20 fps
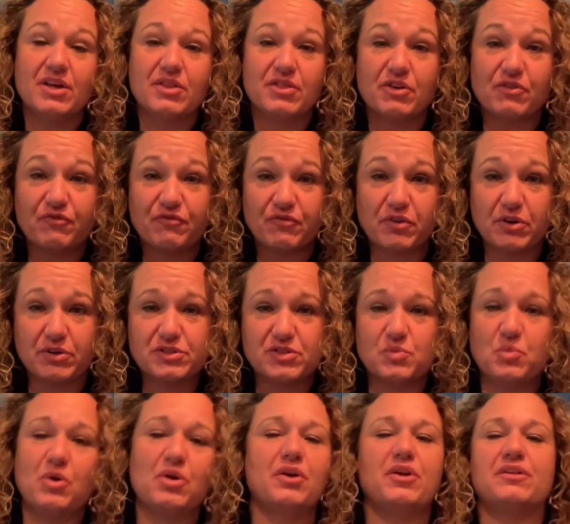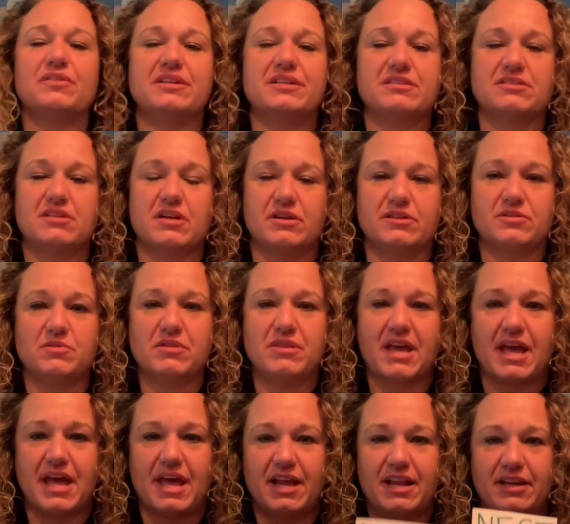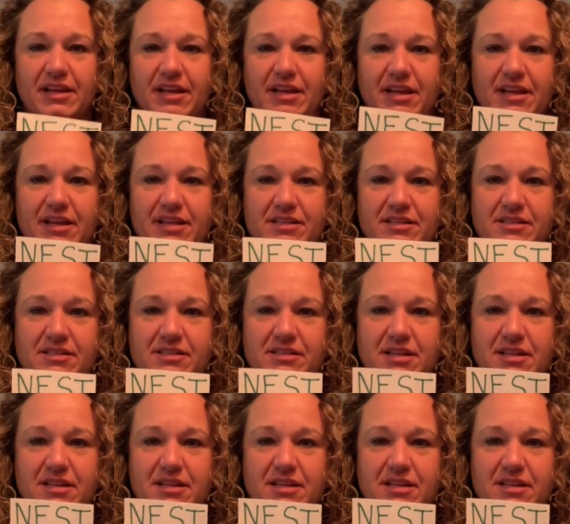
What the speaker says: The first word that starts with N is